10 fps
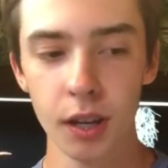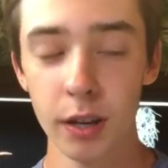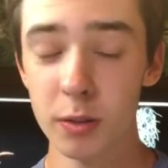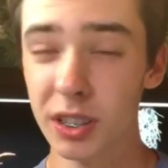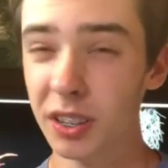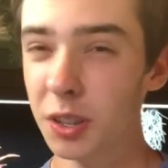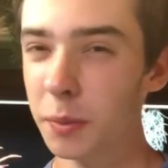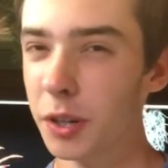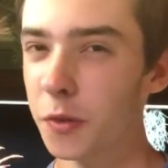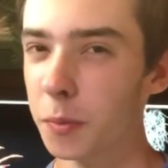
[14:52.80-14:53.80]
It was a little
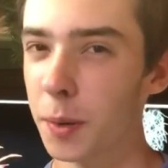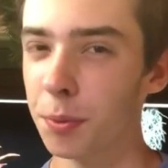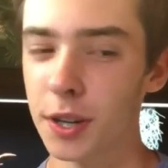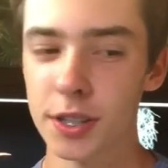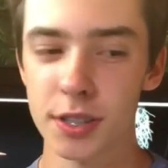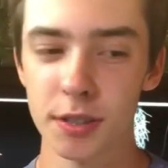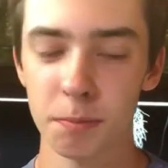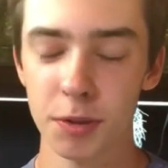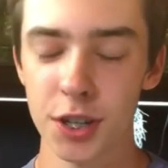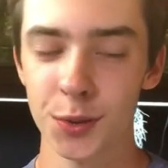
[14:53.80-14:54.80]
bit over my price
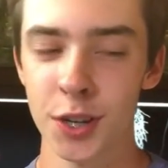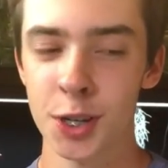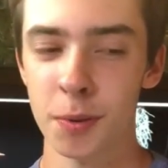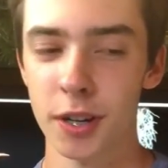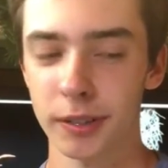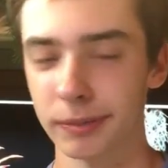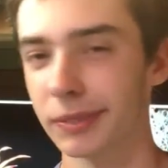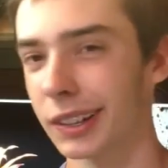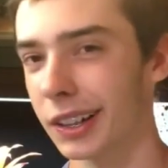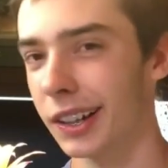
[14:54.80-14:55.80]
price range, but
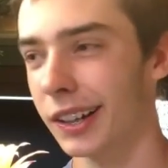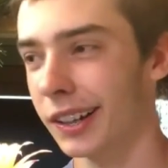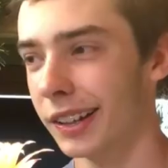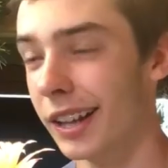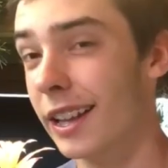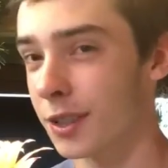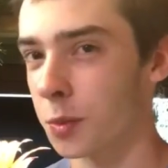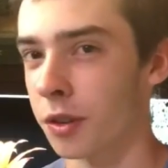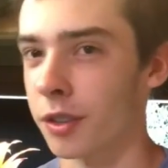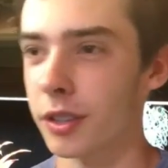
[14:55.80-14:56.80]
it's
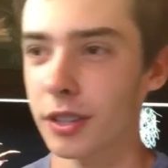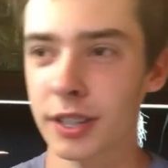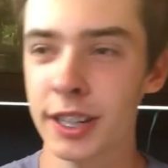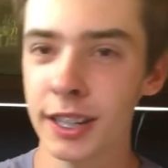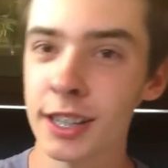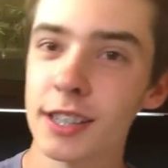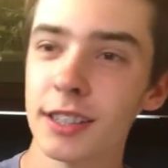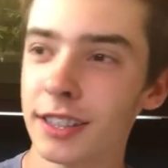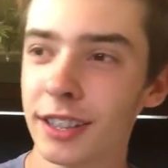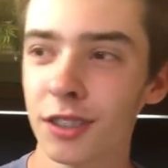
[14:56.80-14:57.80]
worth it. Tiki's
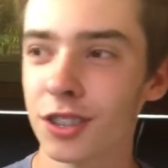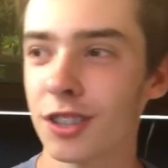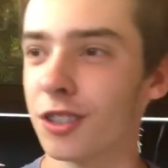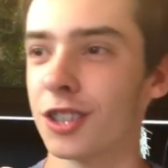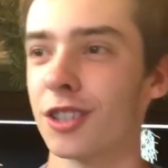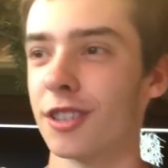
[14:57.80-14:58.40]
they're they're just